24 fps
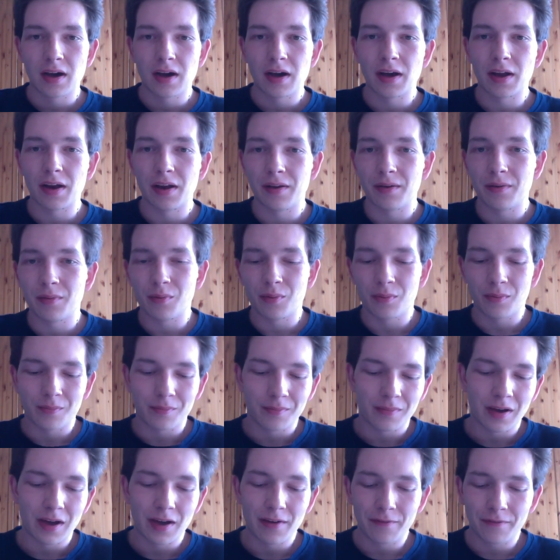and
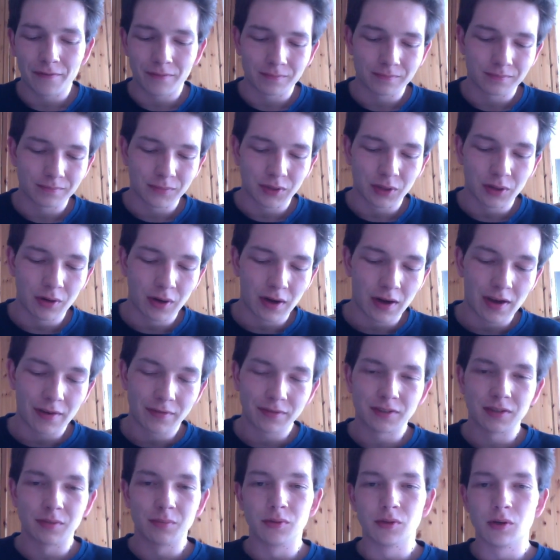I have
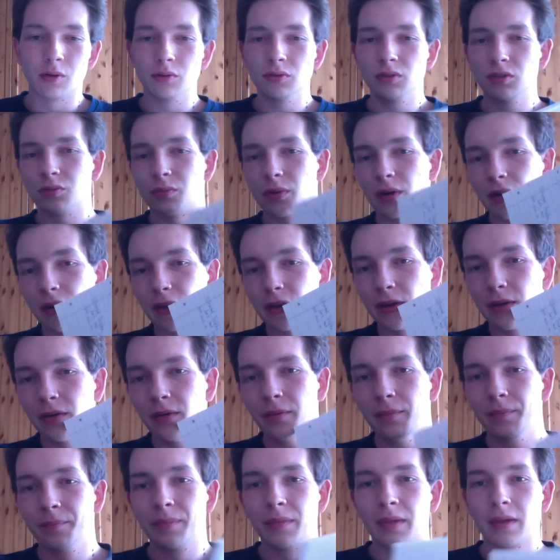some notes right
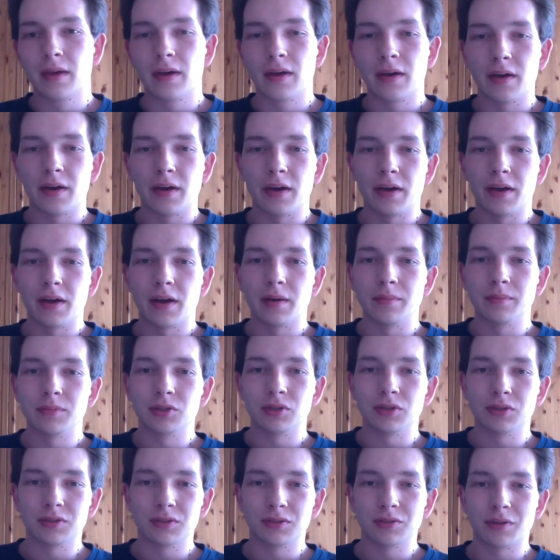here, and I'm
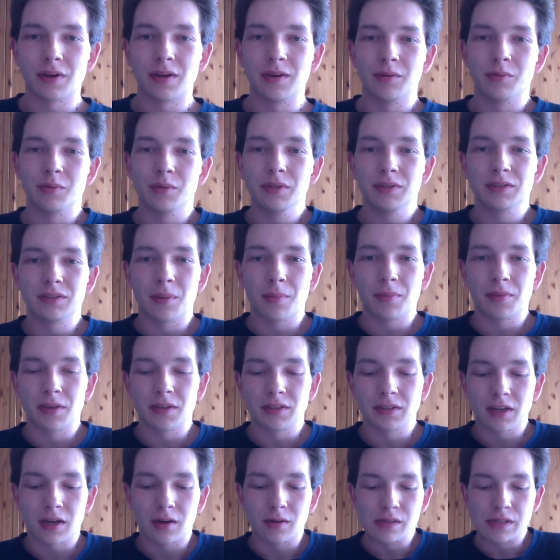just trying to read some
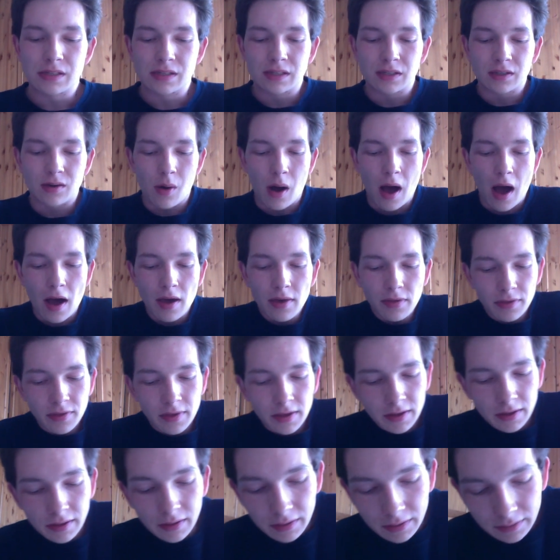things out. So I
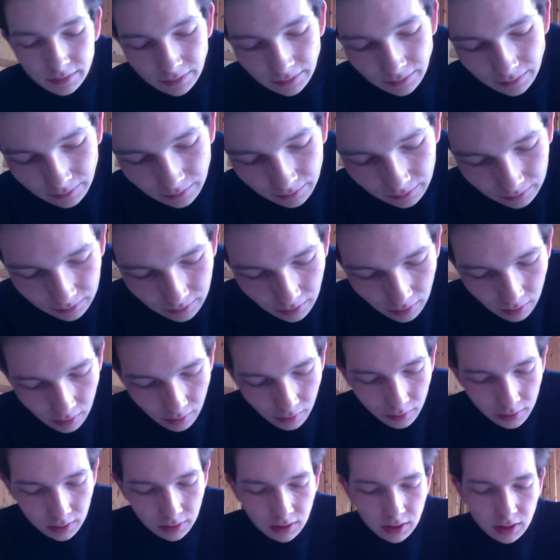think
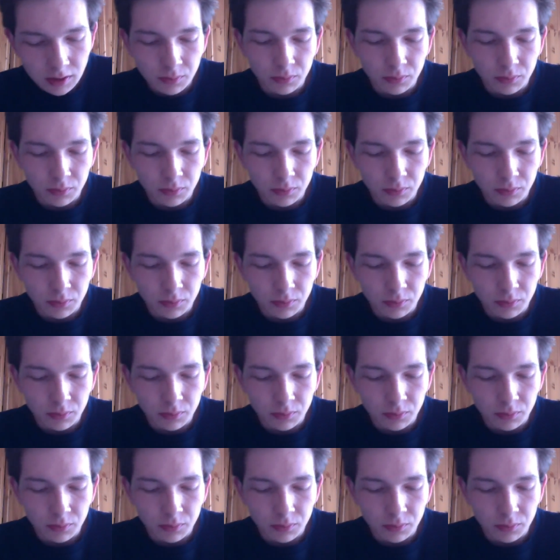this is